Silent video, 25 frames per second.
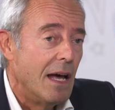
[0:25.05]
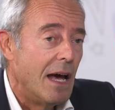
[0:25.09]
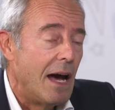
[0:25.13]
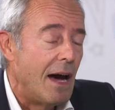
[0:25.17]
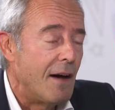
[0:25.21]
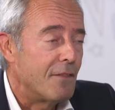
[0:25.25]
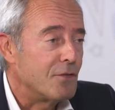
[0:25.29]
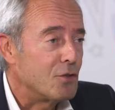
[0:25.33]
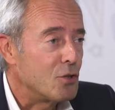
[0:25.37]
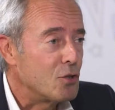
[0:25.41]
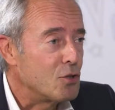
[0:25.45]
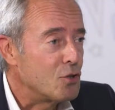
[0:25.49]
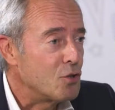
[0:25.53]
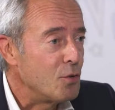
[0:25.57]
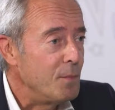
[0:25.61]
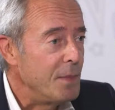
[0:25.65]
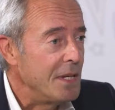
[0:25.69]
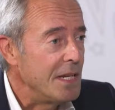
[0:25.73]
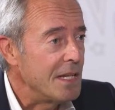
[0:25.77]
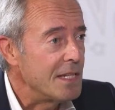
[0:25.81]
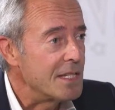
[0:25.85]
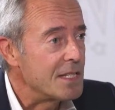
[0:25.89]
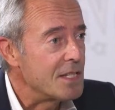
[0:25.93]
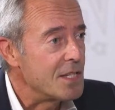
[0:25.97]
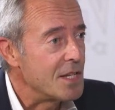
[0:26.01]
After two
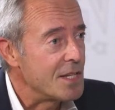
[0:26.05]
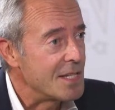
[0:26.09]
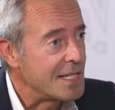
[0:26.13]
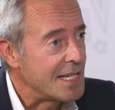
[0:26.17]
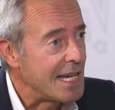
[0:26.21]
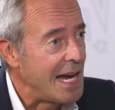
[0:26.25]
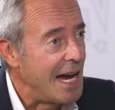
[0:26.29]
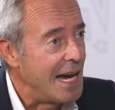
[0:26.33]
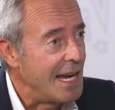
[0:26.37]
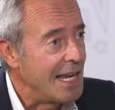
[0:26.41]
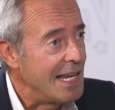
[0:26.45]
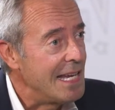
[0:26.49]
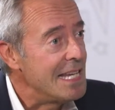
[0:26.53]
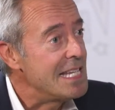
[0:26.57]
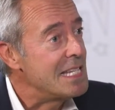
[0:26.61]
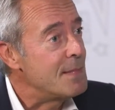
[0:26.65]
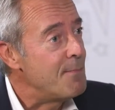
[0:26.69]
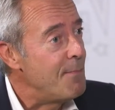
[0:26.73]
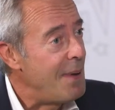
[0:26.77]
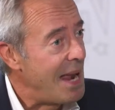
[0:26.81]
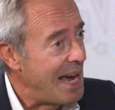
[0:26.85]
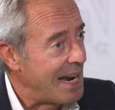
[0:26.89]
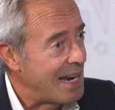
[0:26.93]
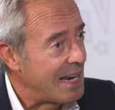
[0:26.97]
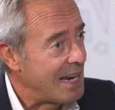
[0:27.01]
minutes, the sky is black.